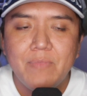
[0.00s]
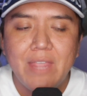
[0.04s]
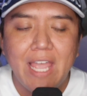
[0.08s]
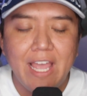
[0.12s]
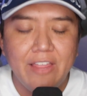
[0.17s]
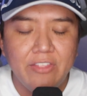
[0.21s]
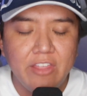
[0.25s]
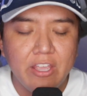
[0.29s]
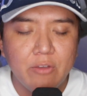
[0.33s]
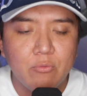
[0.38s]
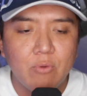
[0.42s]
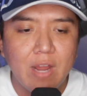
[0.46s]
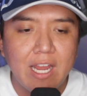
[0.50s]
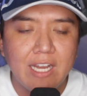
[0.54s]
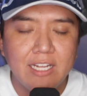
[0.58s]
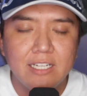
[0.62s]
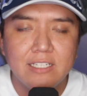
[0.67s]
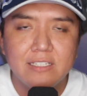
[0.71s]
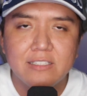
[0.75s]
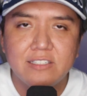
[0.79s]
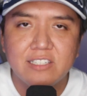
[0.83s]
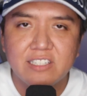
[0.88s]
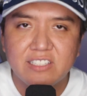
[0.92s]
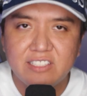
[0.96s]
And they ran
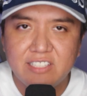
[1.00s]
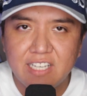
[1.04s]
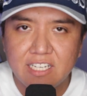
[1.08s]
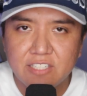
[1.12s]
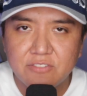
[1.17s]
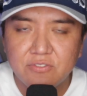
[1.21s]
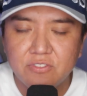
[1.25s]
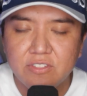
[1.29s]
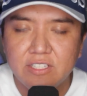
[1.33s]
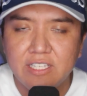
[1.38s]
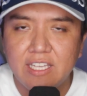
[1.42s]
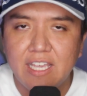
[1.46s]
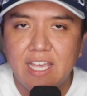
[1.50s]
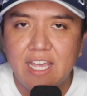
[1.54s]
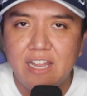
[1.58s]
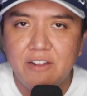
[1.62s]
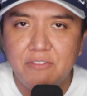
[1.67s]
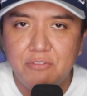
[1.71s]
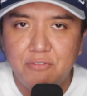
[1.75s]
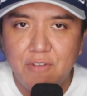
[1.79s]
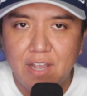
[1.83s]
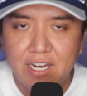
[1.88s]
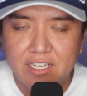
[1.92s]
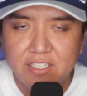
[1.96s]
it successfully and
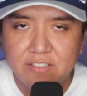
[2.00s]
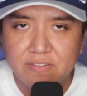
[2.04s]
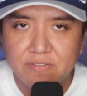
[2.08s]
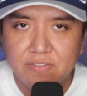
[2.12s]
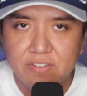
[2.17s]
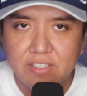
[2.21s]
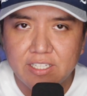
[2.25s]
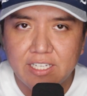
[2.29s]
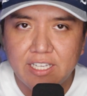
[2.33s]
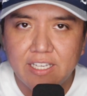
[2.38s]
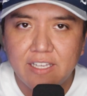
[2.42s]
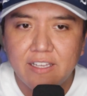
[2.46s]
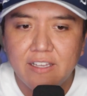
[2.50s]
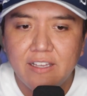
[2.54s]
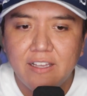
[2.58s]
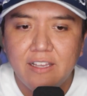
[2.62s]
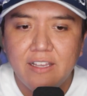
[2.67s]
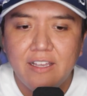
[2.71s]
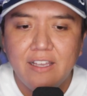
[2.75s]
effectively.